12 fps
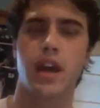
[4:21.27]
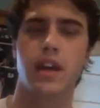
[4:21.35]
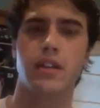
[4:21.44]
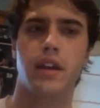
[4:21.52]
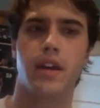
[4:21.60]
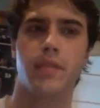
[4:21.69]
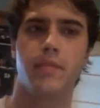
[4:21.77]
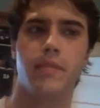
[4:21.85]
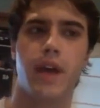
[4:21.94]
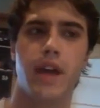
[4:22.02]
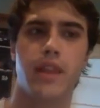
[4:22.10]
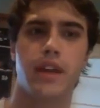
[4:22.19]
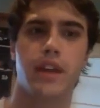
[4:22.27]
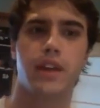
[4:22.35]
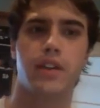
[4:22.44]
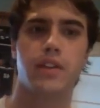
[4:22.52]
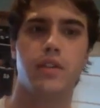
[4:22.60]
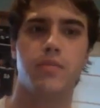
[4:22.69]
And um, I think
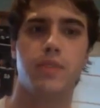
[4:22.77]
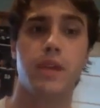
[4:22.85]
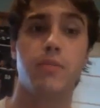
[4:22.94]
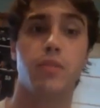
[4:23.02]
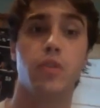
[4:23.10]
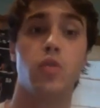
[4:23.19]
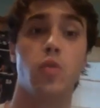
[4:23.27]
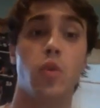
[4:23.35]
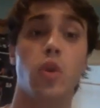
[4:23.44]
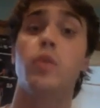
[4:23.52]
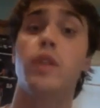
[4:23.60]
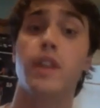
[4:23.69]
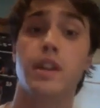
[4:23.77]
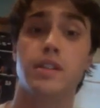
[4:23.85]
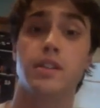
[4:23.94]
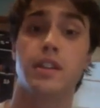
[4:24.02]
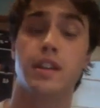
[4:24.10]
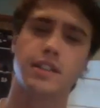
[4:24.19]
the people who work with
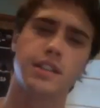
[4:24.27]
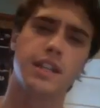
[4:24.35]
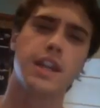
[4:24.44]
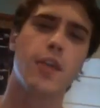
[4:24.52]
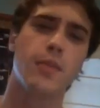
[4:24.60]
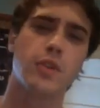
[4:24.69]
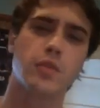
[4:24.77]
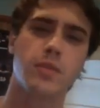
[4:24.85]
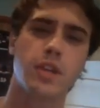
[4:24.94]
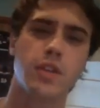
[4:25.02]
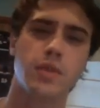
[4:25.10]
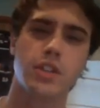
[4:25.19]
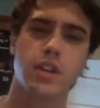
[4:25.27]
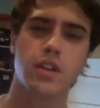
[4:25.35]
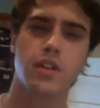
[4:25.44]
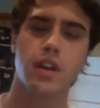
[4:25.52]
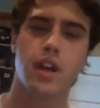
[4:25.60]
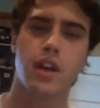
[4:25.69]
us can see how much we mean to each other,